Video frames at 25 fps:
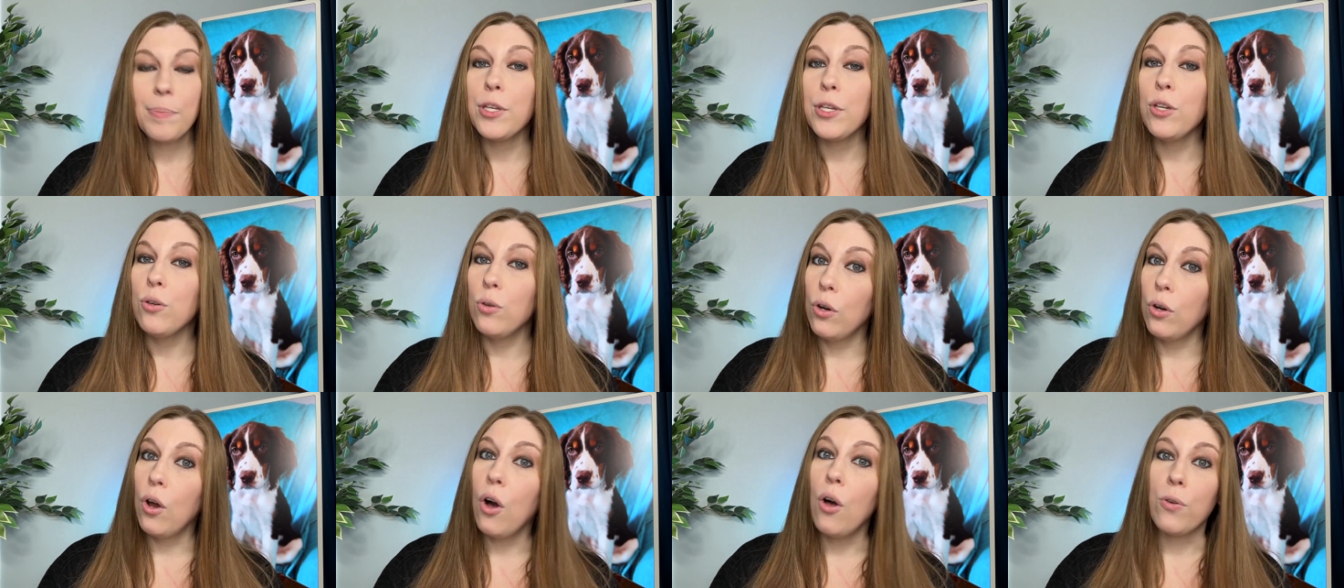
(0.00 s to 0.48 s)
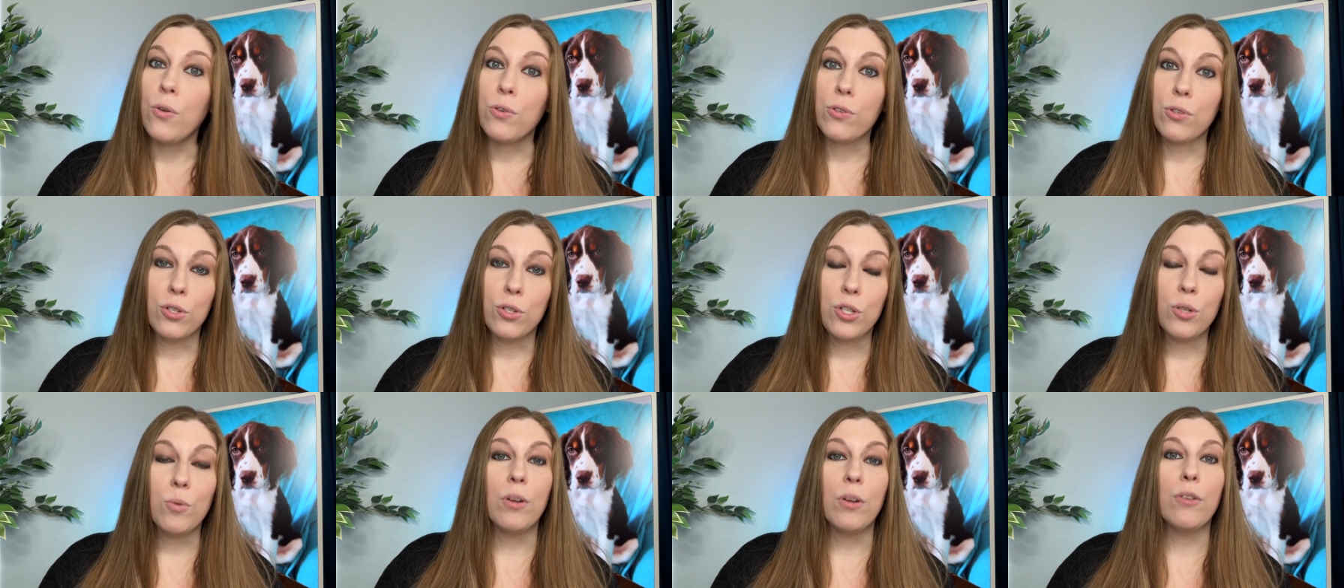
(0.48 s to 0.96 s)
but you can
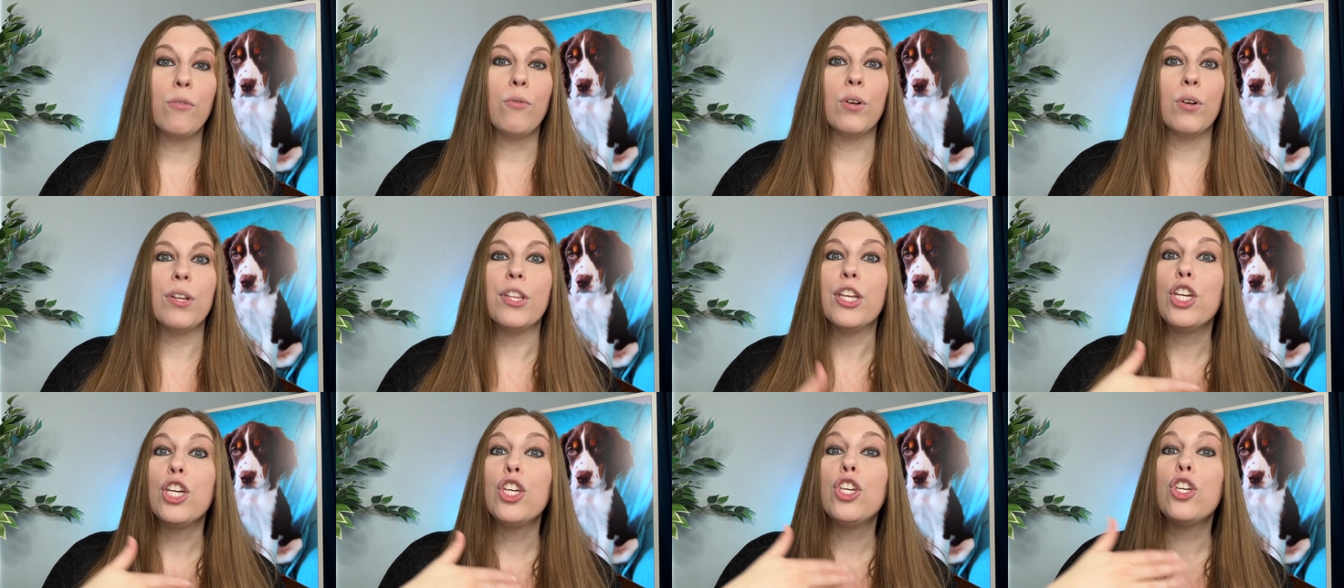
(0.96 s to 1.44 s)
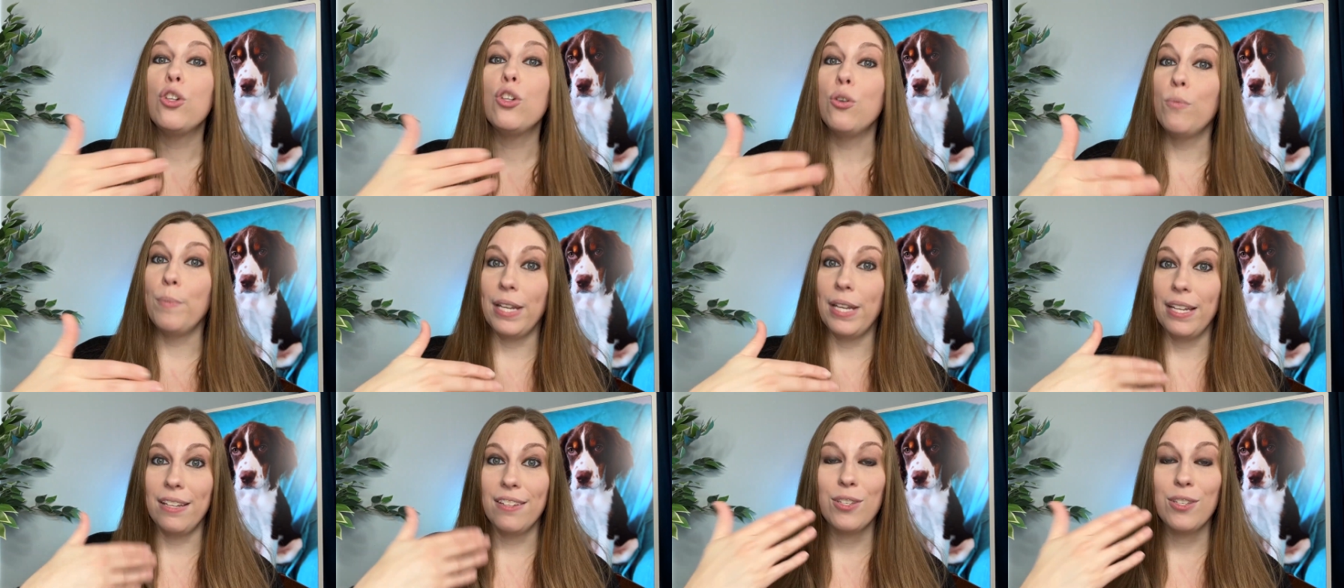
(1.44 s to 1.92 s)
also do it for the
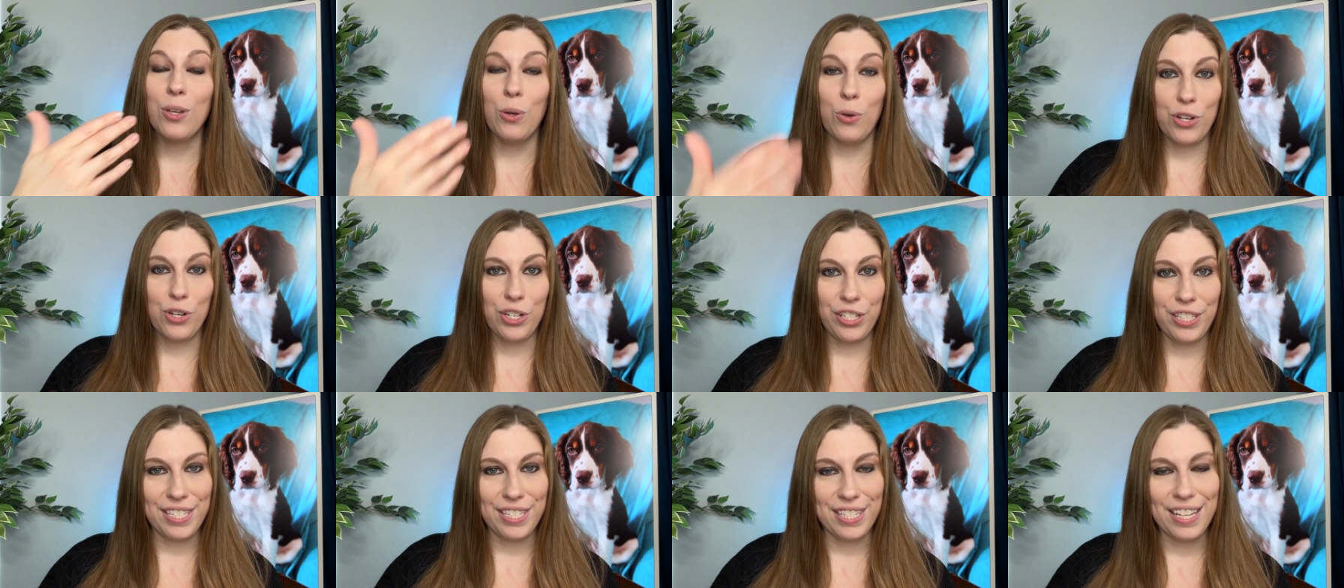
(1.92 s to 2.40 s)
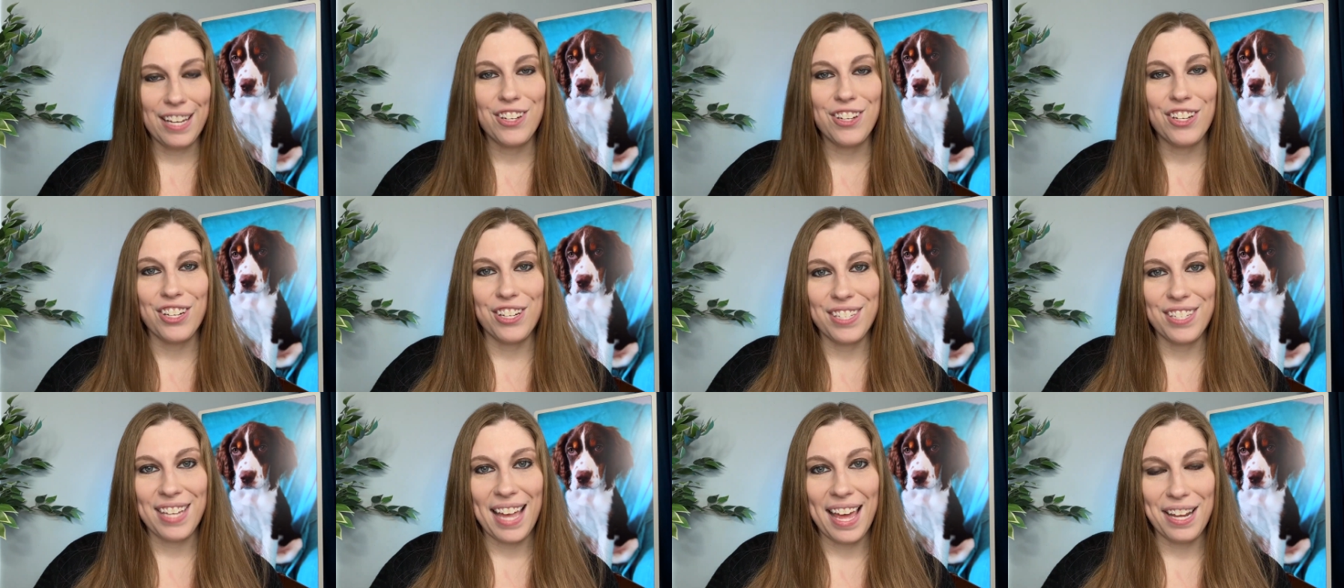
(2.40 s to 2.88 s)
human
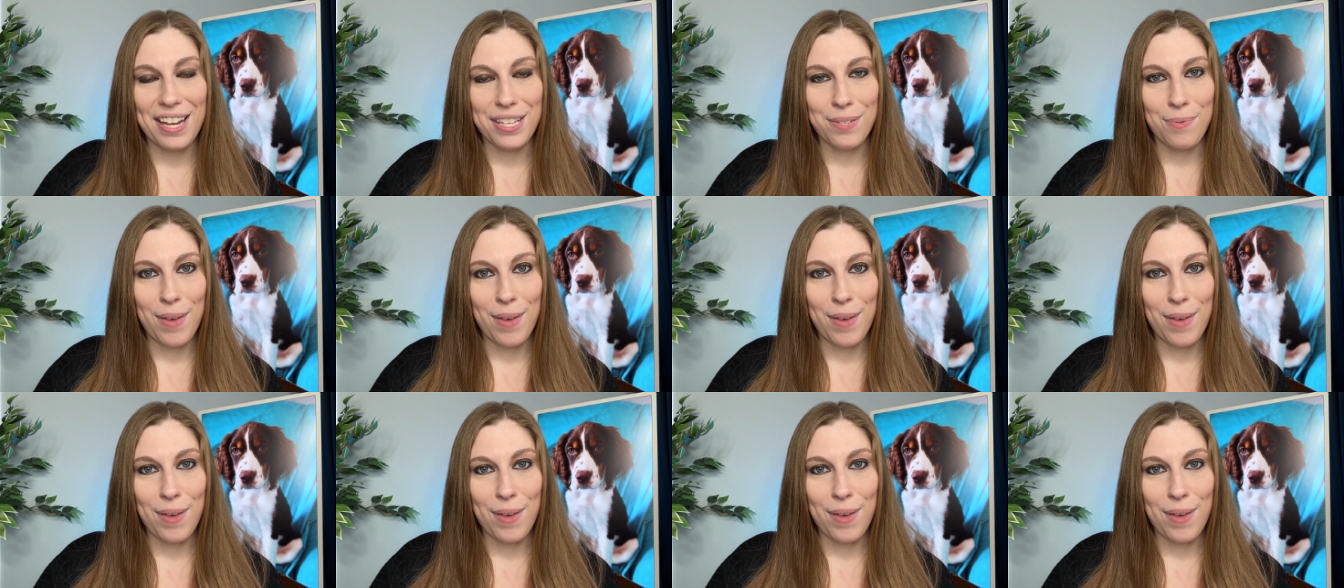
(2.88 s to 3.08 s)
socialization side as